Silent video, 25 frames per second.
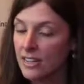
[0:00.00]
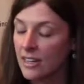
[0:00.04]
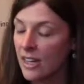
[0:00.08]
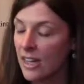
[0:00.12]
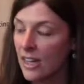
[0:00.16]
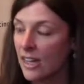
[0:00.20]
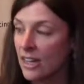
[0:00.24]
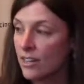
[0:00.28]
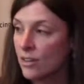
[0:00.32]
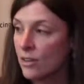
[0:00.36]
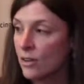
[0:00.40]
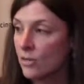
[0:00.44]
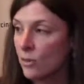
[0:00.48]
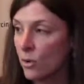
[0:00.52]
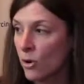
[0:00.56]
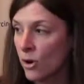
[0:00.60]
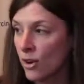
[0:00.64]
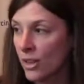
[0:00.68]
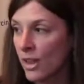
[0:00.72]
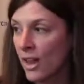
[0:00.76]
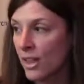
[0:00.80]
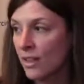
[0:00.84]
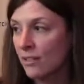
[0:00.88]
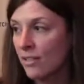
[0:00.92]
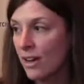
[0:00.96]
and Aurora,
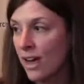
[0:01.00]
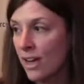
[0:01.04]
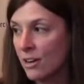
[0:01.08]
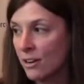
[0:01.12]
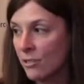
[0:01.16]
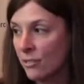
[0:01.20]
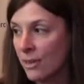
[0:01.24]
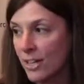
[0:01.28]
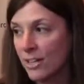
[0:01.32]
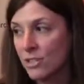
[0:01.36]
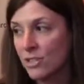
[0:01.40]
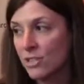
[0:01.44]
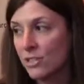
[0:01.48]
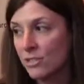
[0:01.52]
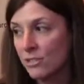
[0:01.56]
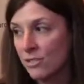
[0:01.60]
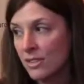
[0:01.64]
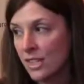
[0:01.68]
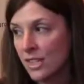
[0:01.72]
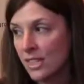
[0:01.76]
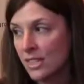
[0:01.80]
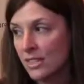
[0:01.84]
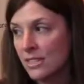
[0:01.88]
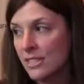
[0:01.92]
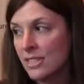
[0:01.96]
Colorado mass
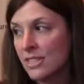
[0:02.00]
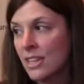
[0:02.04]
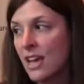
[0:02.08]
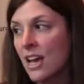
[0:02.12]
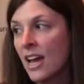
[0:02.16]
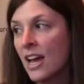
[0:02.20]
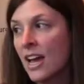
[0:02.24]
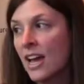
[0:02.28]
shootings,